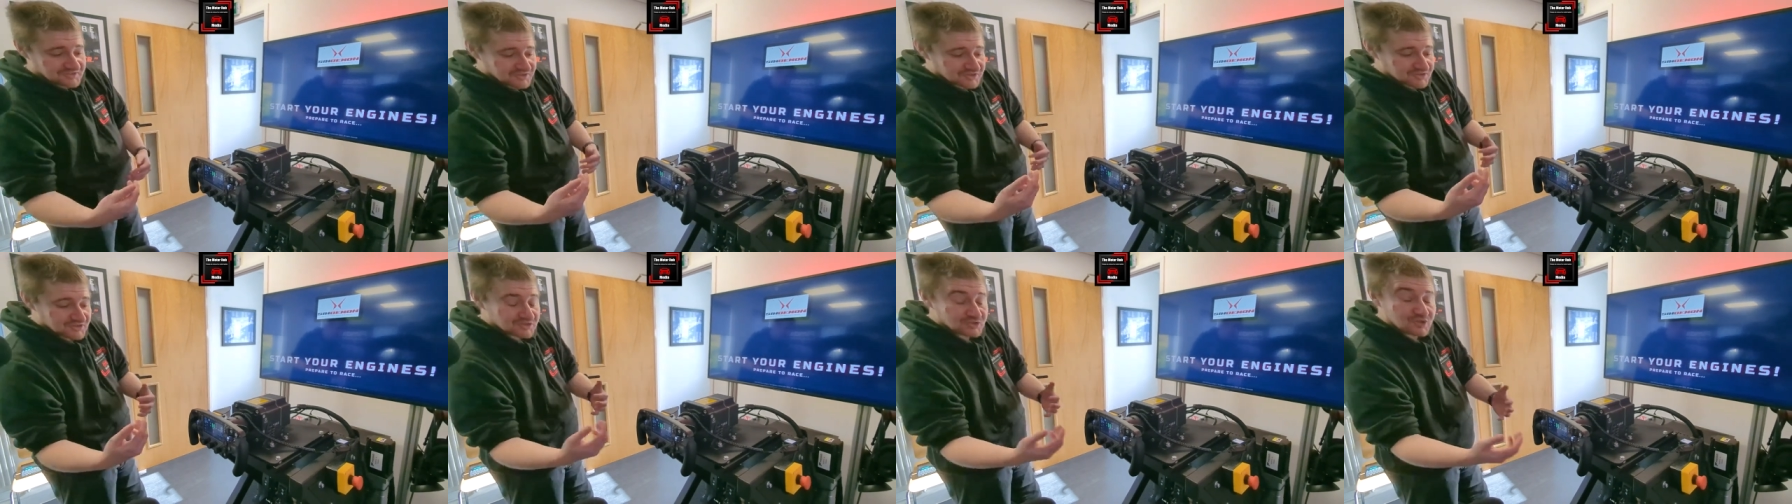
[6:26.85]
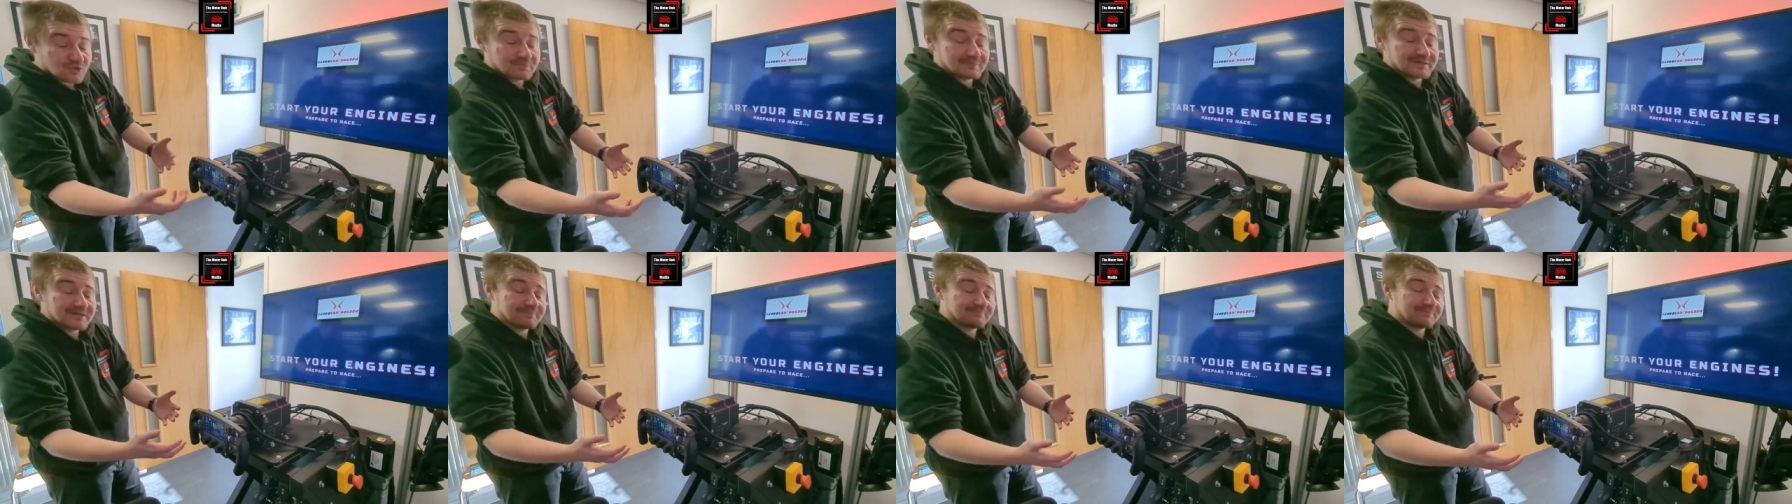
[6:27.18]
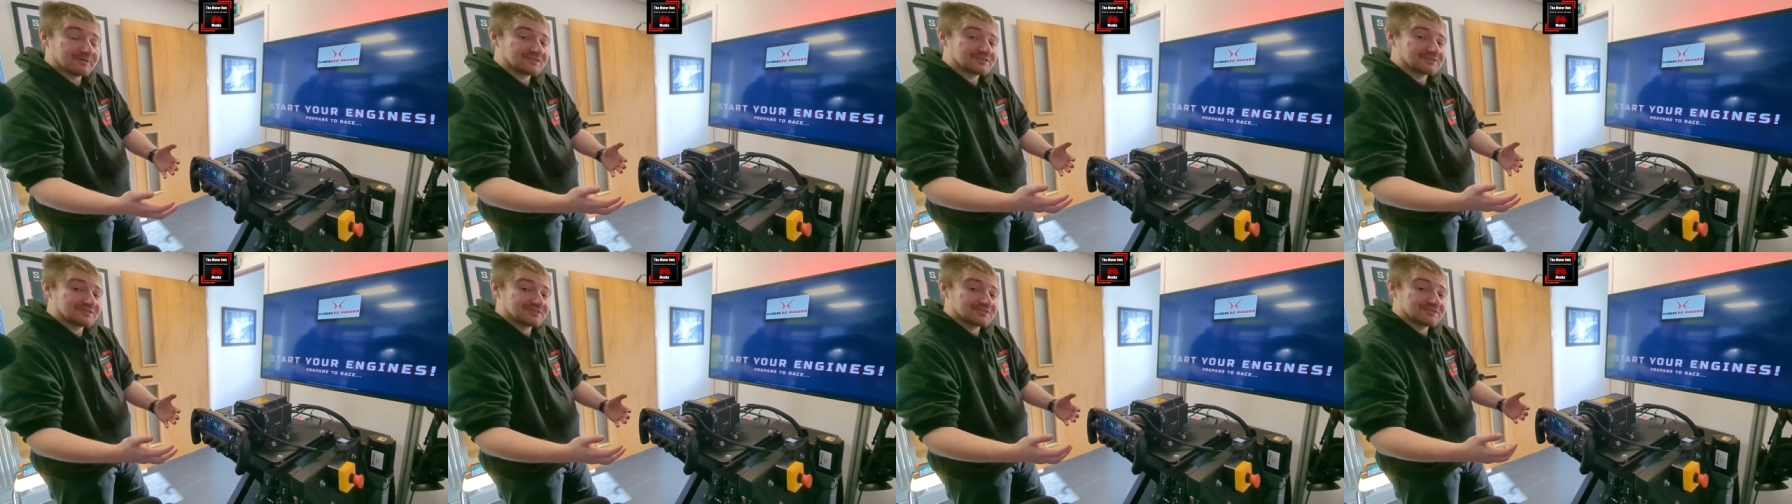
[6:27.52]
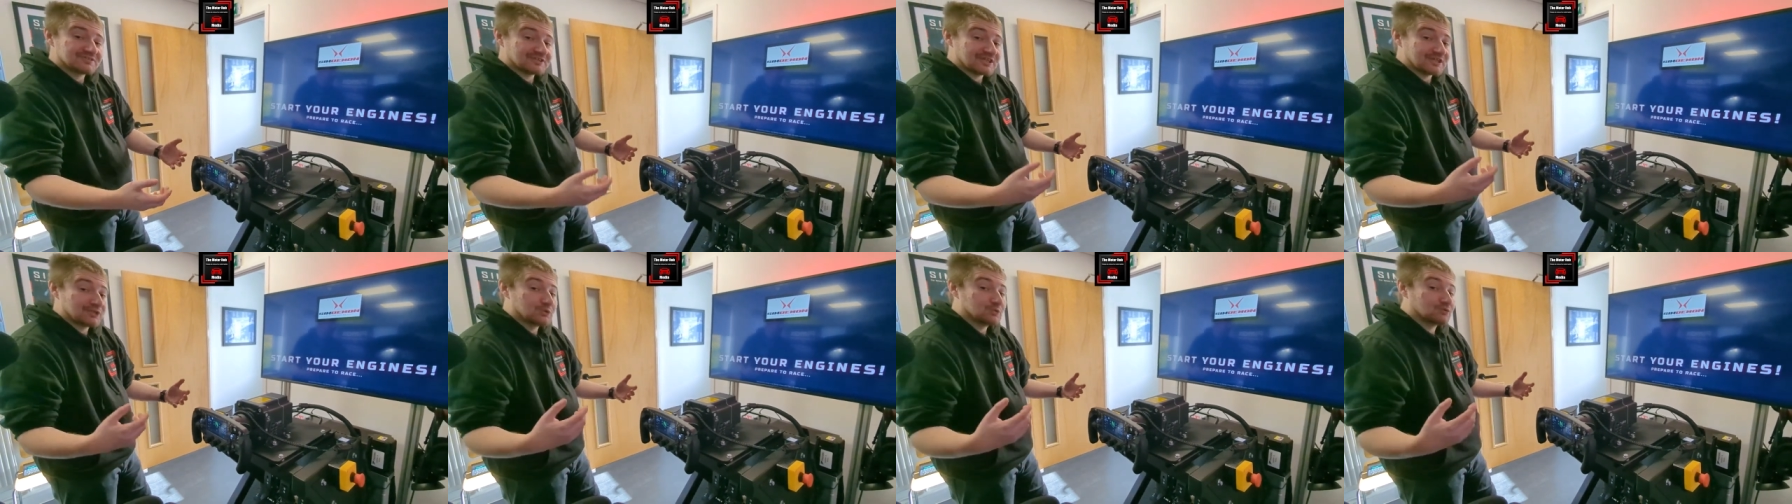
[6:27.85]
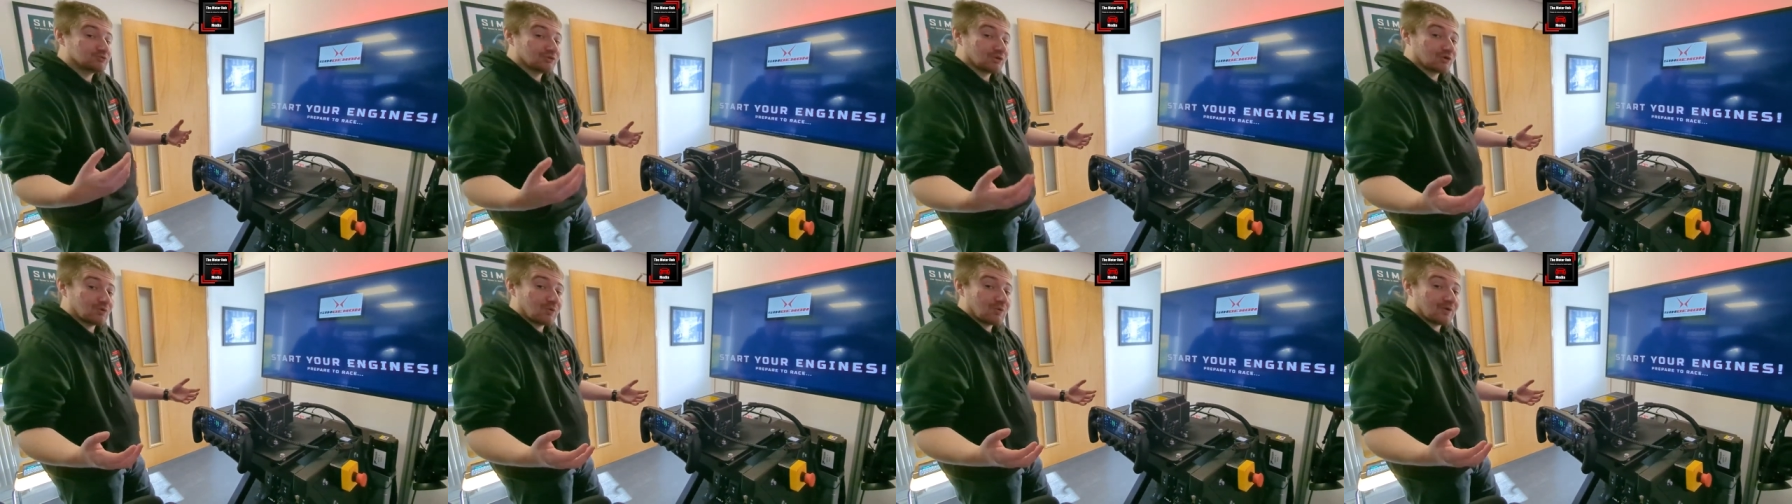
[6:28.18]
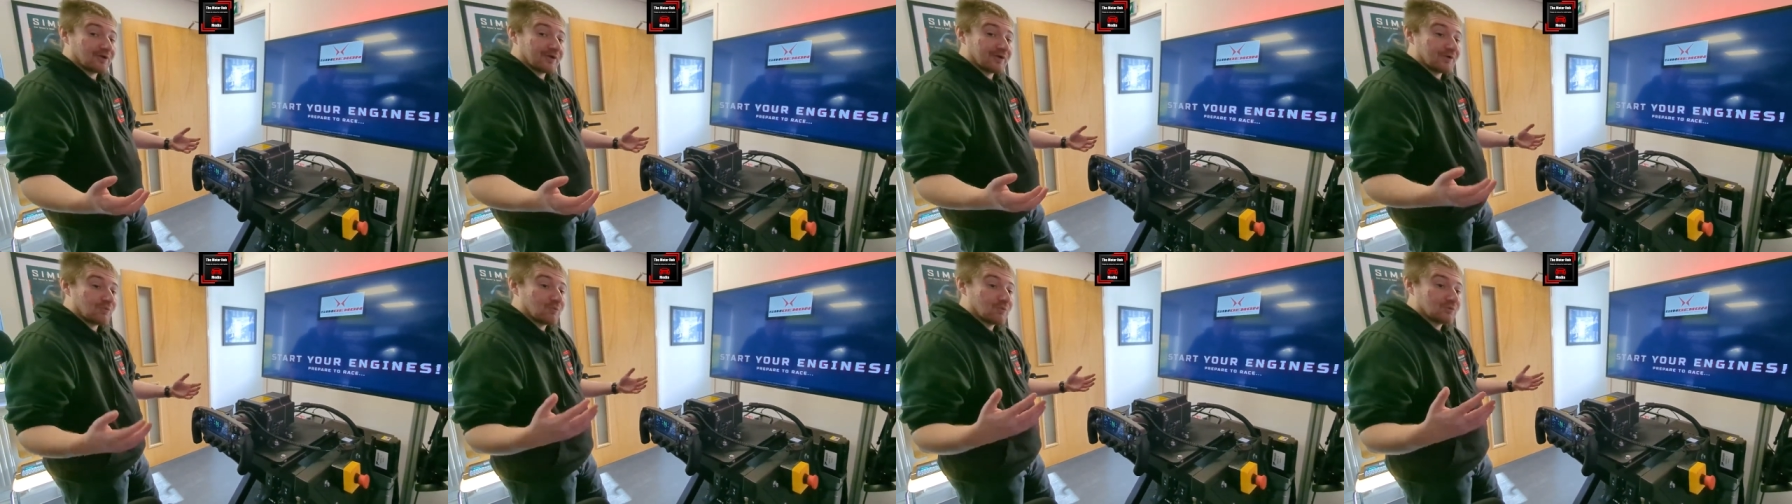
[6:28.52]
so many buttons that you'd require